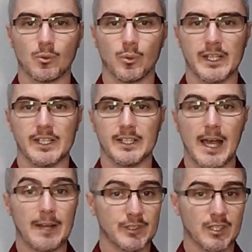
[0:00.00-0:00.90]
we
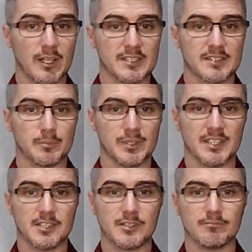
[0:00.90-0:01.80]
advertise
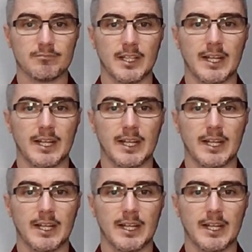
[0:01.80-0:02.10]
position,